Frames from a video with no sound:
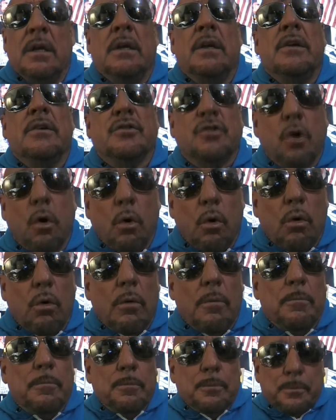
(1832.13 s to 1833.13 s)
so
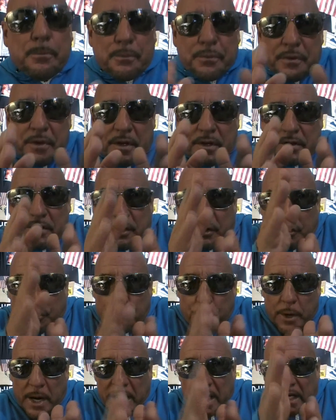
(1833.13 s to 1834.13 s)
the
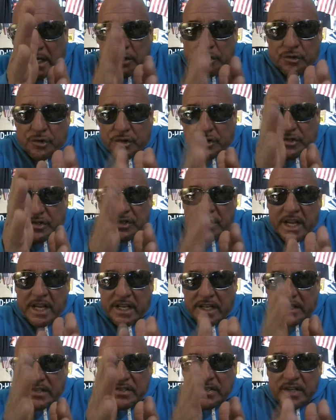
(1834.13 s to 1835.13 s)
training should stay
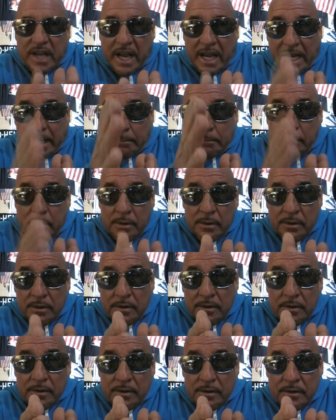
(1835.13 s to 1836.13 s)
the same,
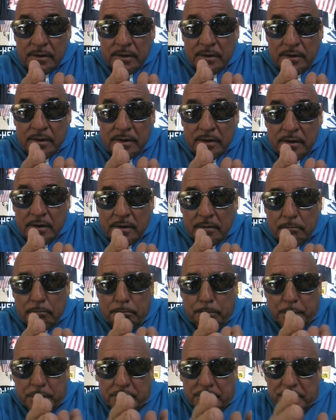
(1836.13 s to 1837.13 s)

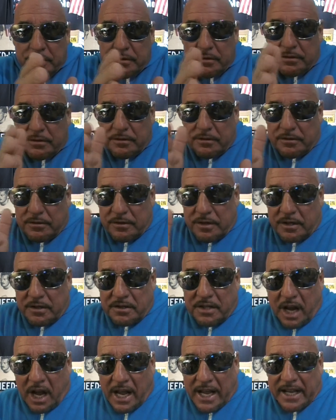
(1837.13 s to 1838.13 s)
but the
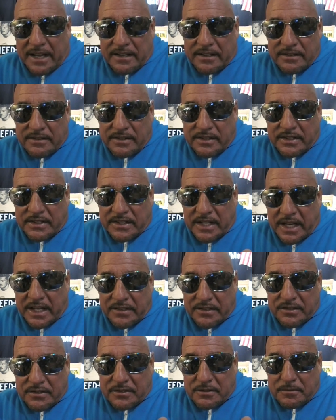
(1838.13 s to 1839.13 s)
diet
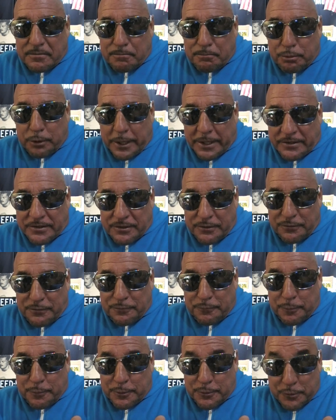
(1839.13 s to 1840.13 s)
takes place of
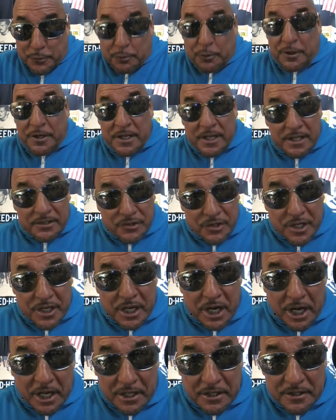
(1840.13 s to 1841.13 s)
what's going to get you
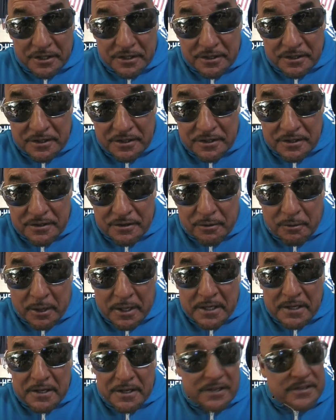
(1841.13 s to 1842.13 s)
cut, all right?
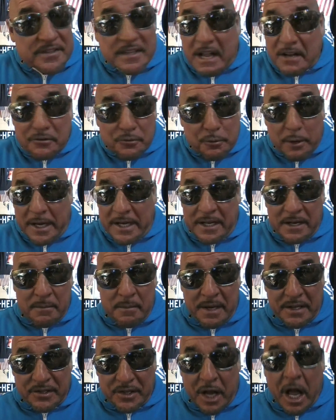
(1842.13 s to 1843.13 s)
It's that training that
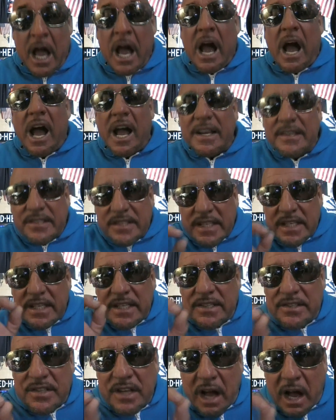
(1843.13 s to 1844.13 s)
makes you cut. I see
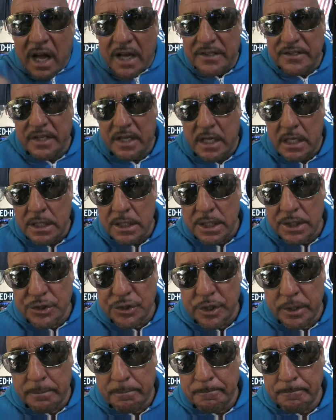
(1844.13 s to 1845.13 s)
these guys in the
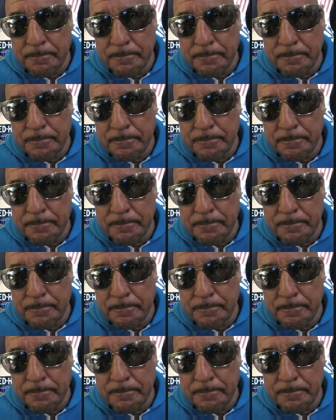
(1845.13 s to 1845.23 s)
gym,